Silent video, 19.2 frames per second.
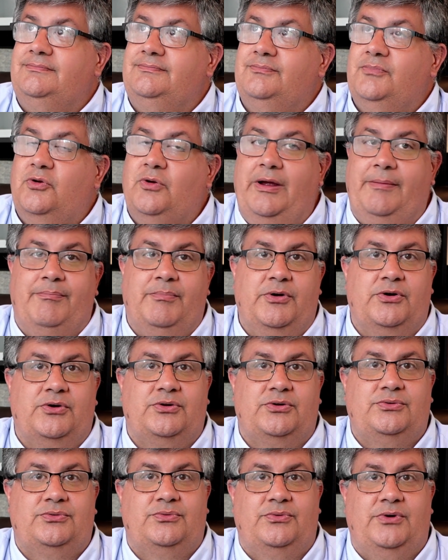crepe
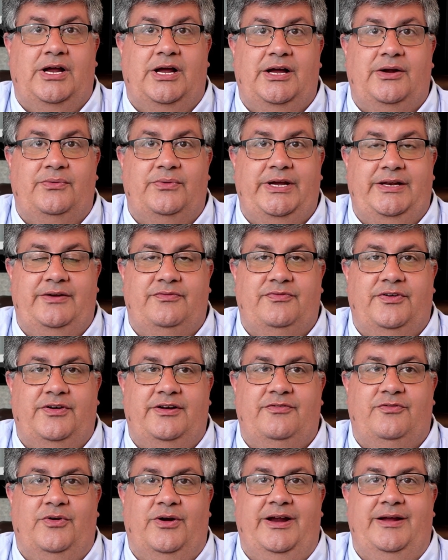myrtle right in
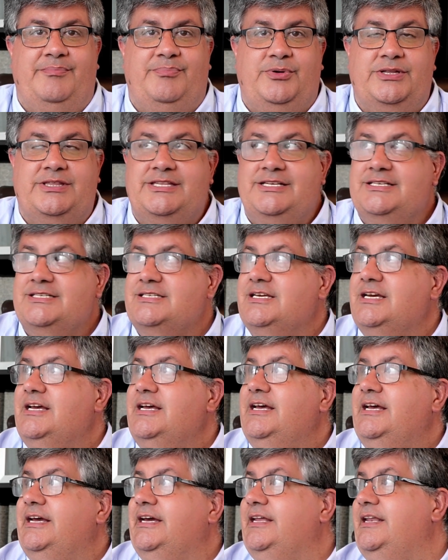front of where I put this,
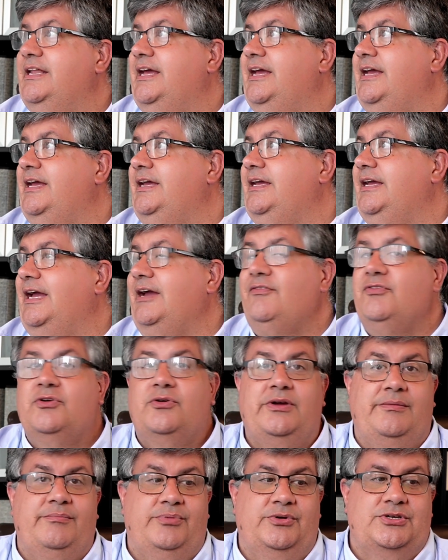and a
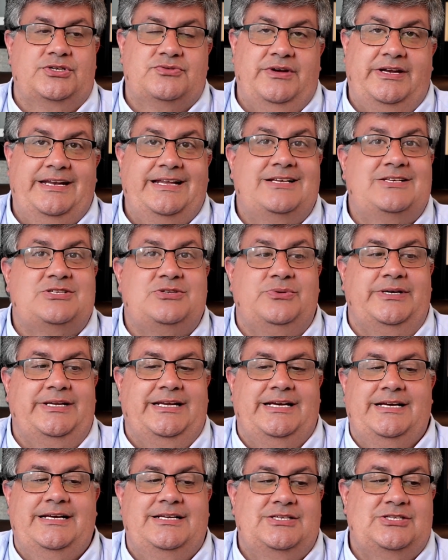evergreen bush right next to it.
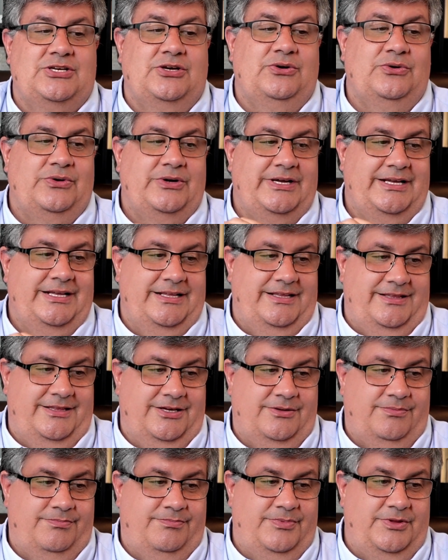So
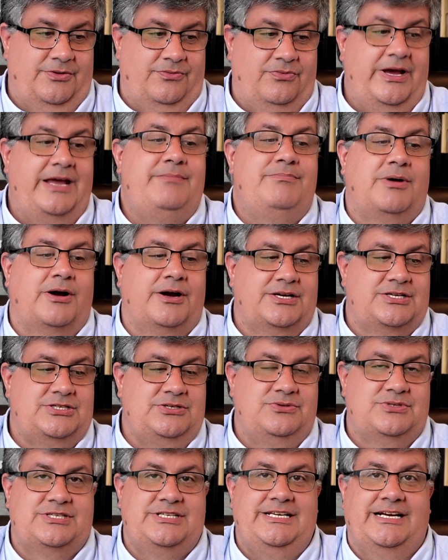the red marks
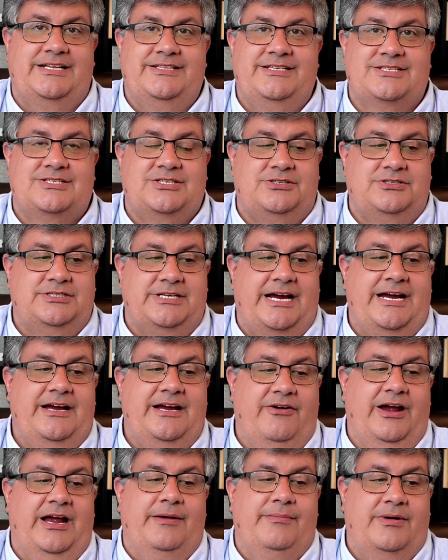you see on this little
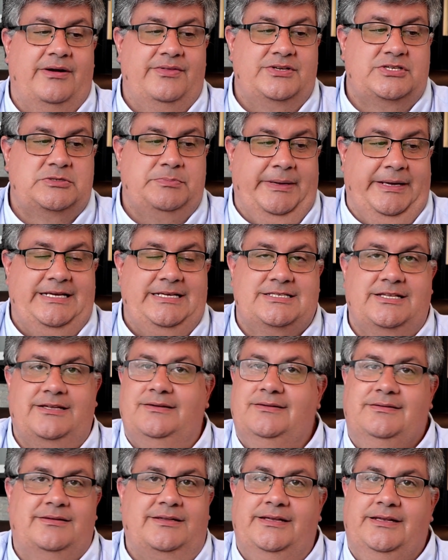diagram are the space that
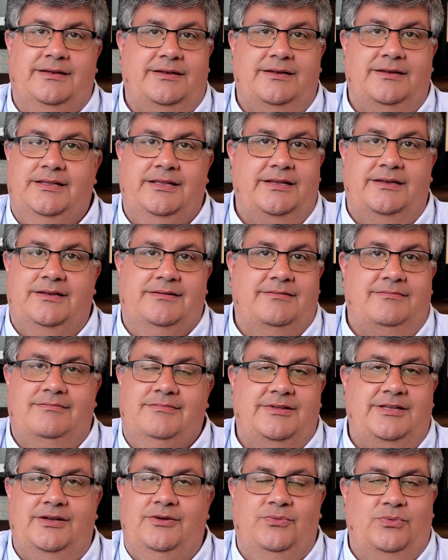
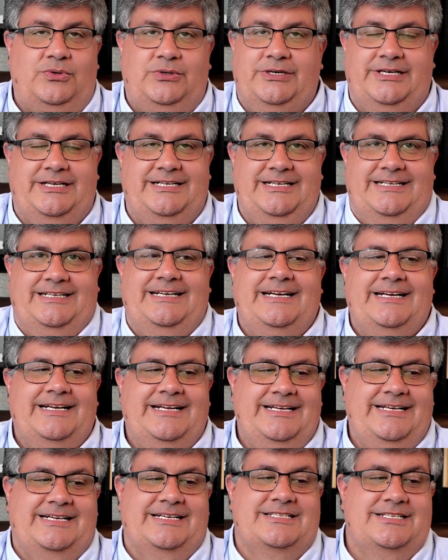didn't work
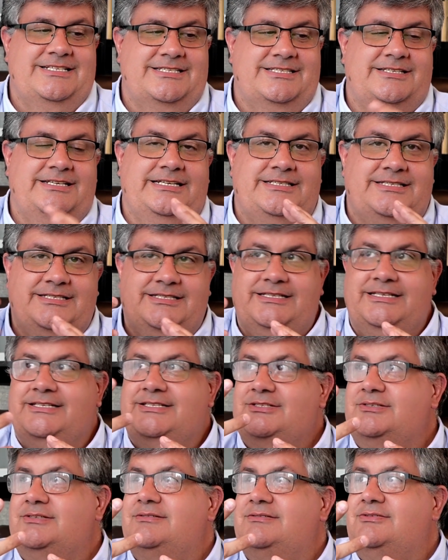because
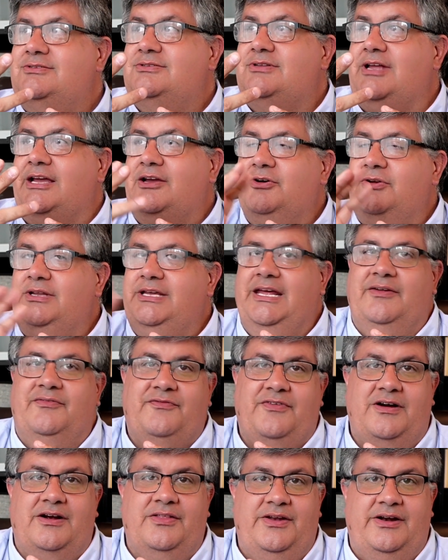it's I couldn't get it
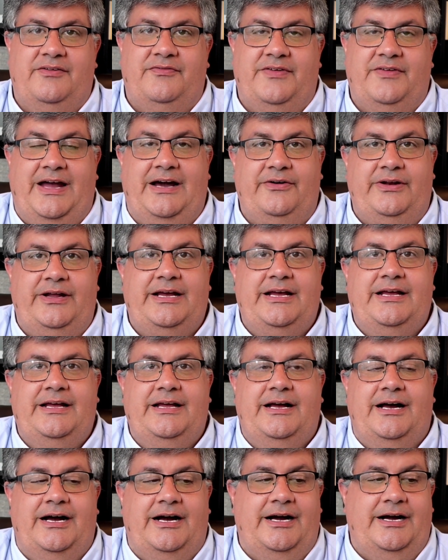far enough out.
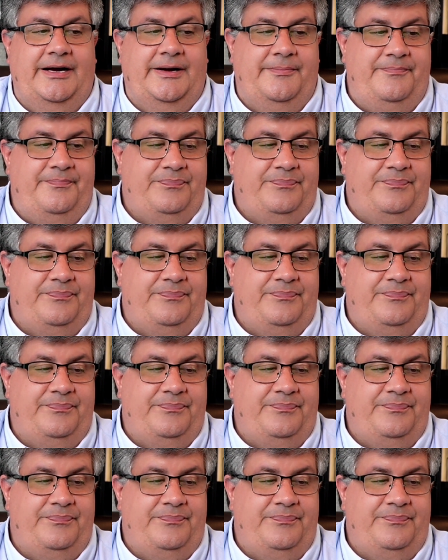But